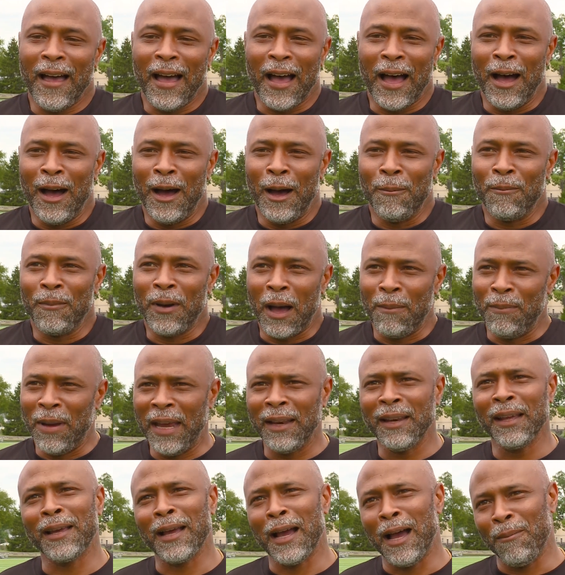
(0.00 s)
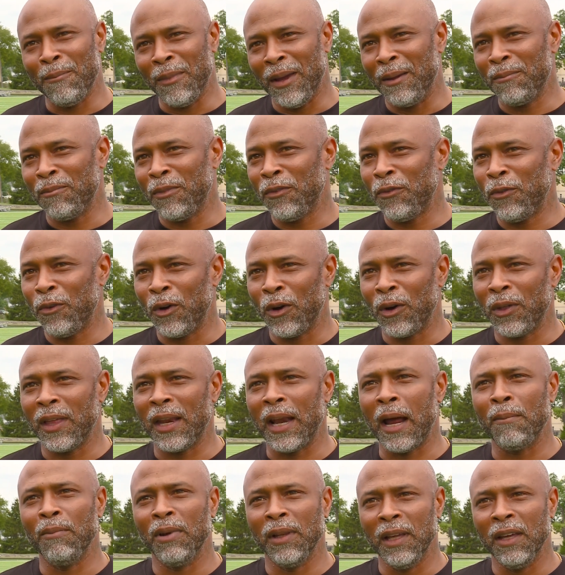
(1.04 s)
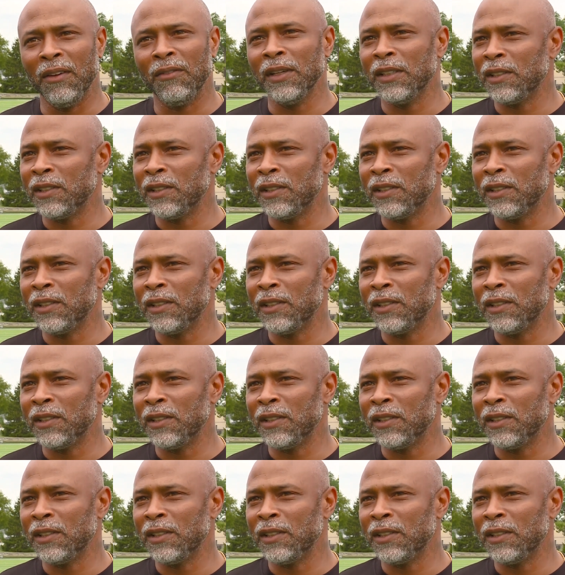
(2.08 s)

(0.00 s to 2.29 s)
I made the comment before that I believe